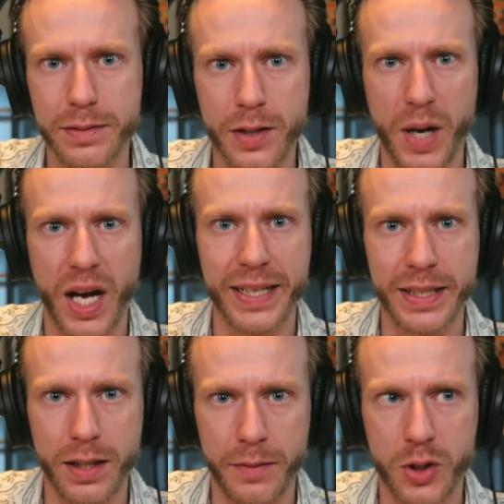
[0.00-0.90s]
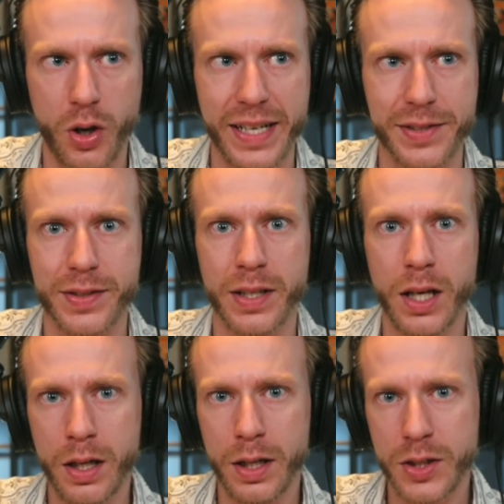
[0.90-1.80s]
the body of Christ
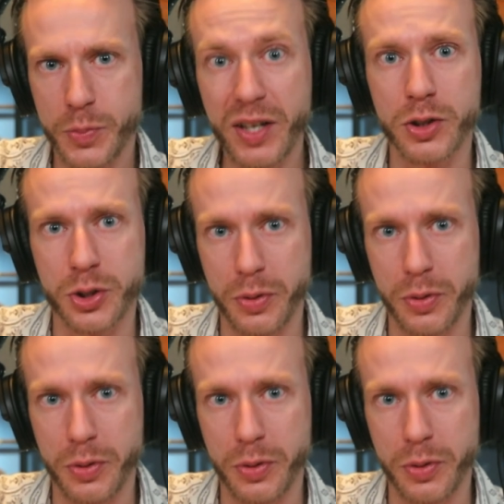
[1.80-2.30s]
spiritually.